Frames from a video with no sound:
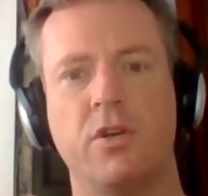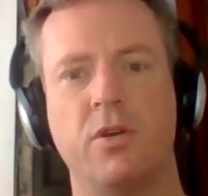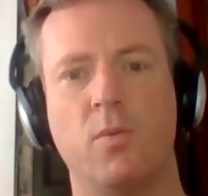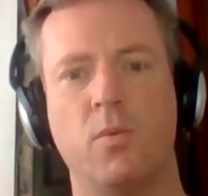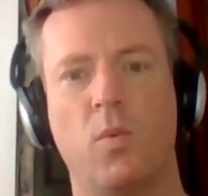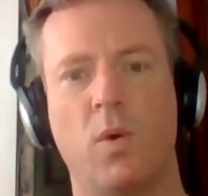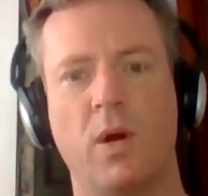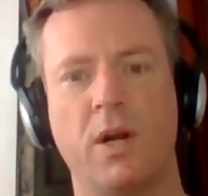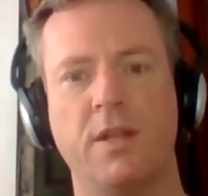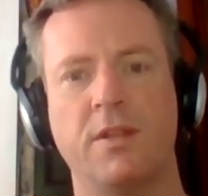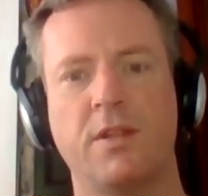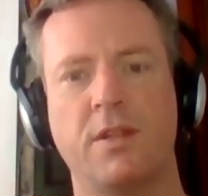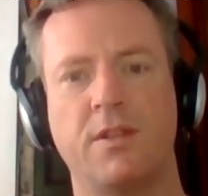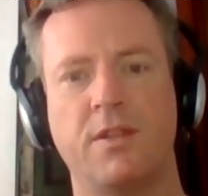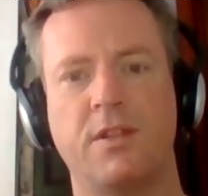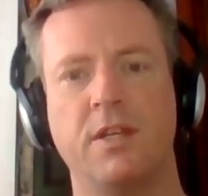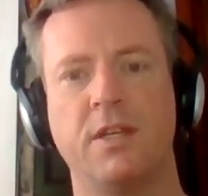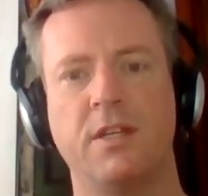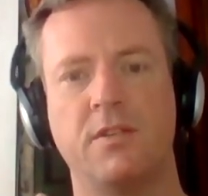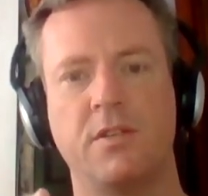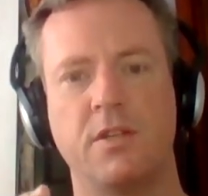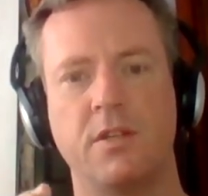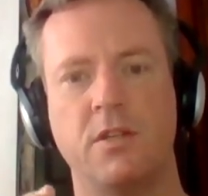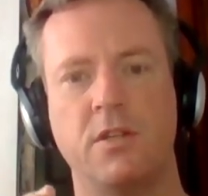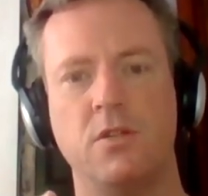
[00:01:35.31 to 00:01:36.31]
one of the
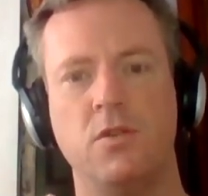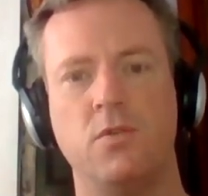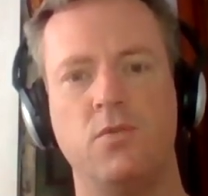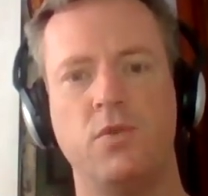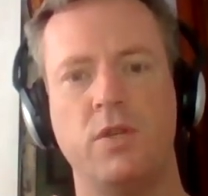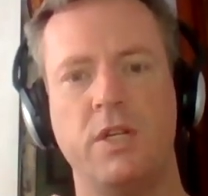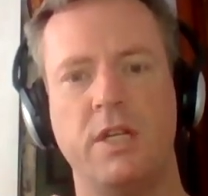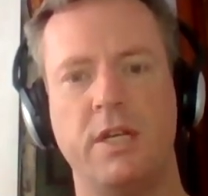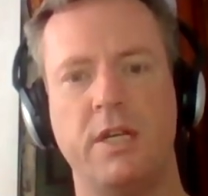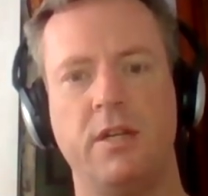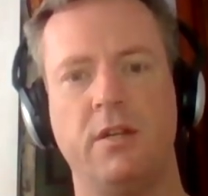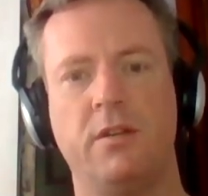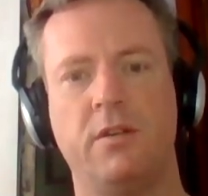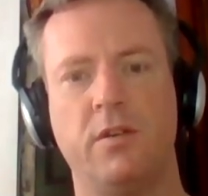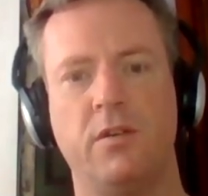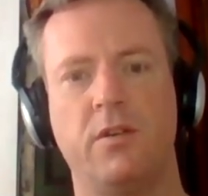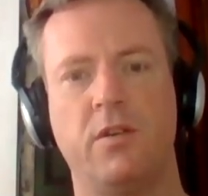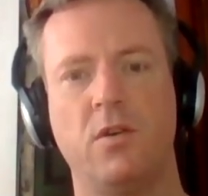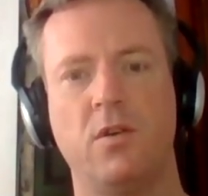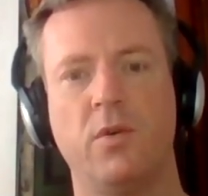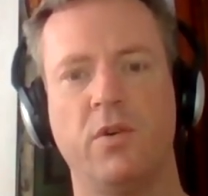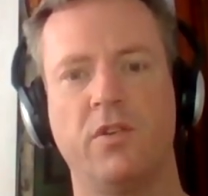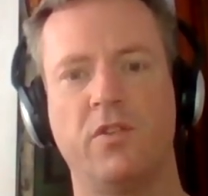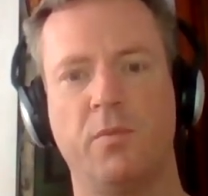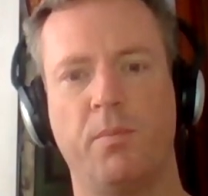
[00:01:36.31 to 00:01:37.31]
things that you need to
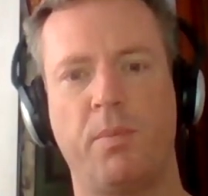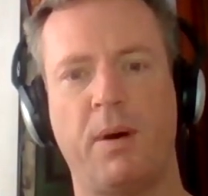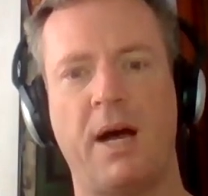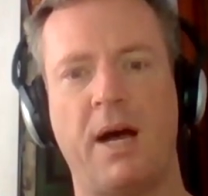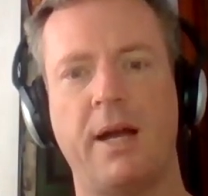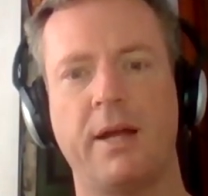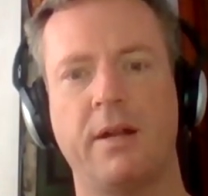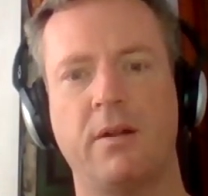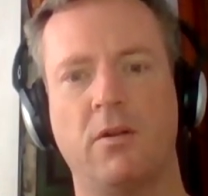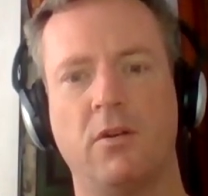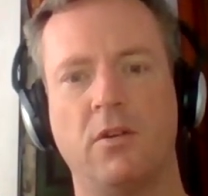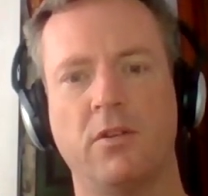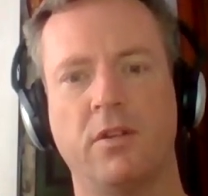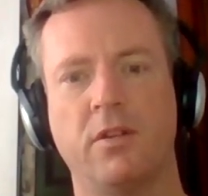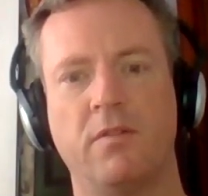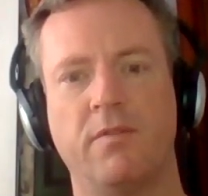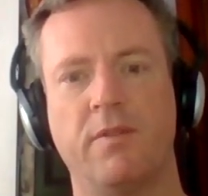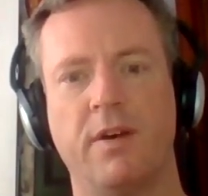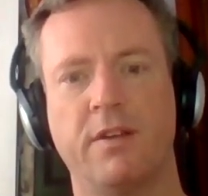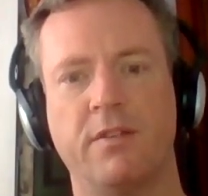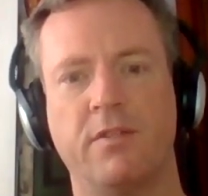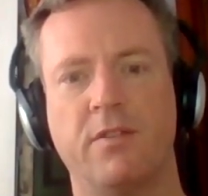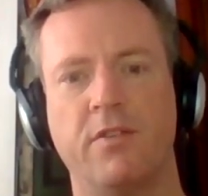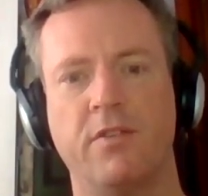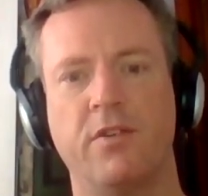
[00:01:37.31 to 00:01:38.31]
do as a buy and hold
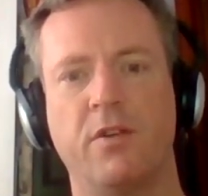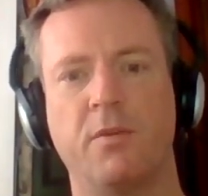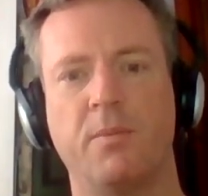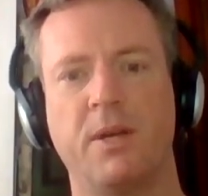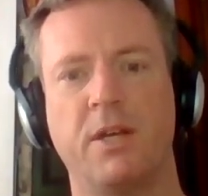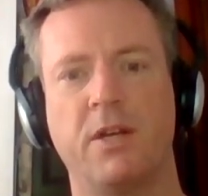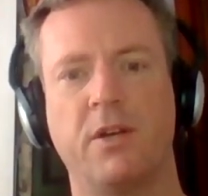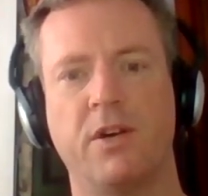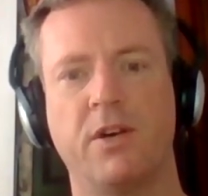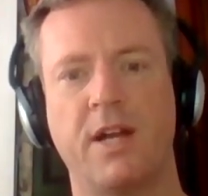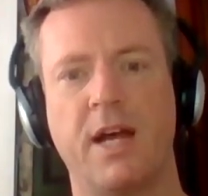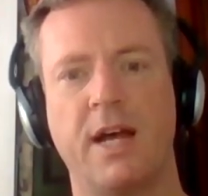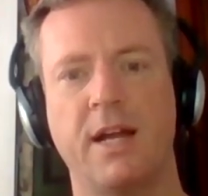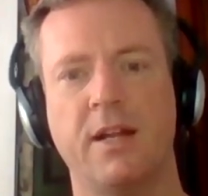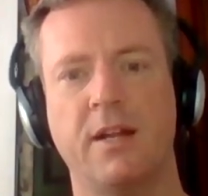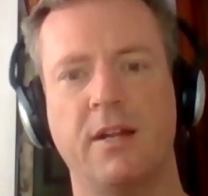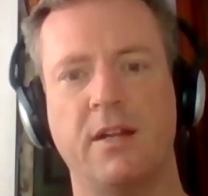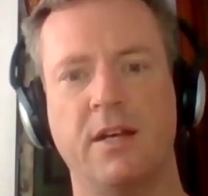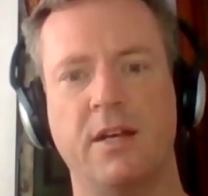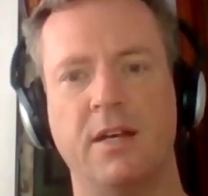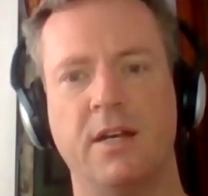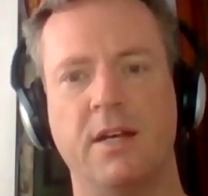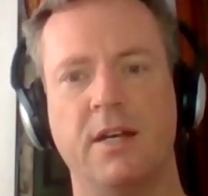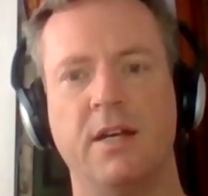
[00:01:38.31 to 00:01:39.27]
investor to be good at it